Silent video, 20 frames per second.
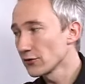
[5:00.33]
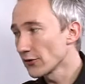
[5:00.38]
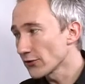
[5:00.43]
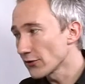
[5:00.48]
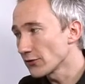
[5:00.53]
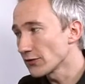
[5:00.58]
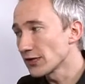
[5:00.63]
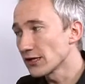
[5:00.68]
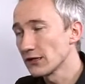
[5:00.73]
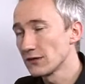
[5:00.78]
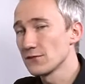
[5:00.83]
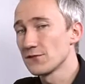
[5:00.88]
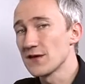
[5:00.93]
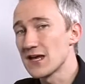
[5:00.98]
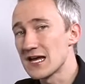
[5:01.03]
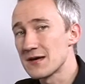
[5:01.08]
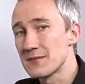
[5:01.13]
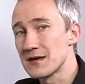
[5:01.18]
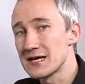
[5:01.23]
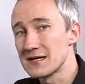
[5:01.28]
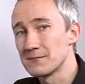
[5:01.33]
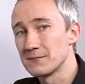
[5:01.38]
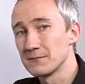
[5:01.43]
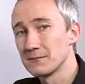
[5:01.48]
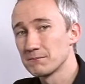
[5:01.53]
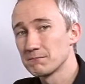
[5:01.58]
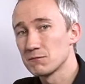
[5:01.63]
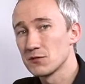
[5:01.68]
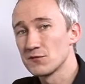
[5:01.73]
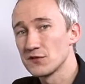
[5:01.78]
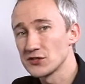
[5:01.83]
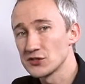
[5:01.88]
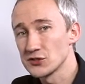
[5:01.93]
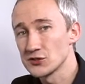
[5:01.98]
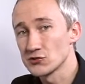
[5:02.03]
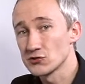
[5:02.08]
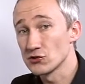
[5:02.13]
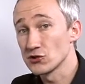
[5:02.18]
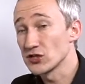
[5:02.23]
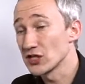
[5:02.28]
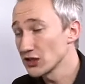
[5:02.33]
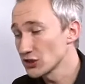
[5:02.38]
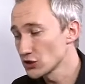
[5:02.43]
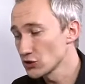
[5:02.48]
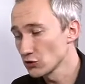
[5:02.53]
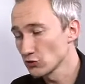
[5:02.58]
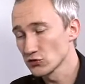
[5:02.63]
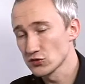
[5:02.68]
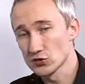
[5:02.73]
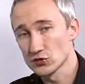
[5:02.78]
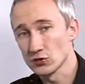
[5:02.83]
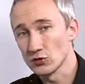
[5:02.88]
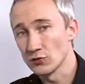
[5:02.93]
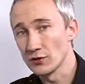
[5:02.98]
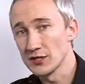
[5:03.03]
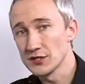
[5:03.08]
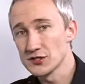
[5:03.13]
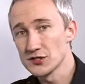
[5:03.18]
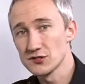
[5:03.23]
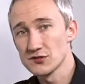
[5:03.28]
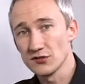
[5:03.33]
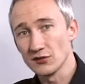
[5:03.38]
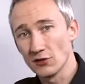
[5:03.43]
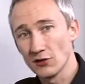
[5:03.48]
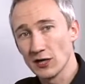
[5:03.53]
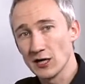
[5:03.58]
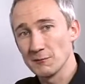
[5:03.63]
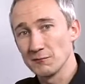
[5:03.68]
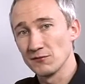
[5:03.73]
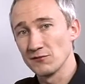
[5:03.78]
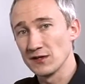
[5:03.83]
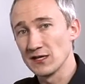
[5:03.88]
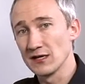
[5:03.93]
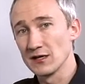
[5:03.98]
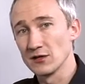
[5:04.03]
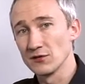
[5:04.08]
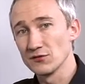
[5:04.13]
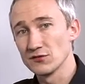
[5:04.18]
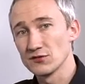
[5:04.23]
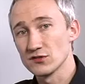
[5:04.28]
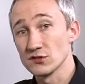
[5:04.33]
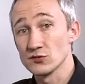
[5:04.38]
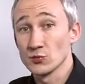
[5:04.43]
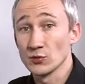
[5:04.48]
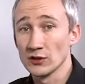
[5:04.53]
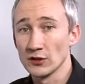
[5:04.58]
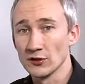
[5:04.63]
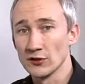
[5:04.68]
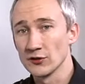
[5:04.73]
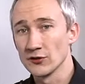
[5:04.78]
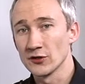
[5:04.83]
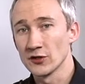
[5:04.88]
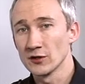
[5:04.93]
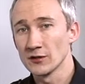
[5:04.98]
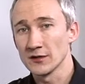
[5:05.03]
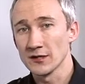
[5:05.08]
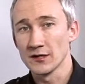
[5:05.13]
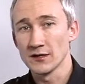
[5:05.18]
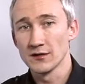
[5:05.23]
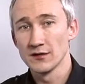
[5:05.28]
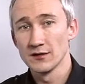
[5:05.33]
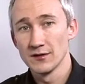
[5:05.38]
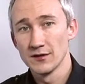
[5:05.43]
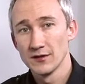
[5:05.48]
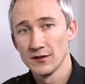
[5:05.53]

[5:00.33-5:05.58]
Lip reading: not only can VMM provision traditional storage to your Hyper-V hosts, as we learned earlier,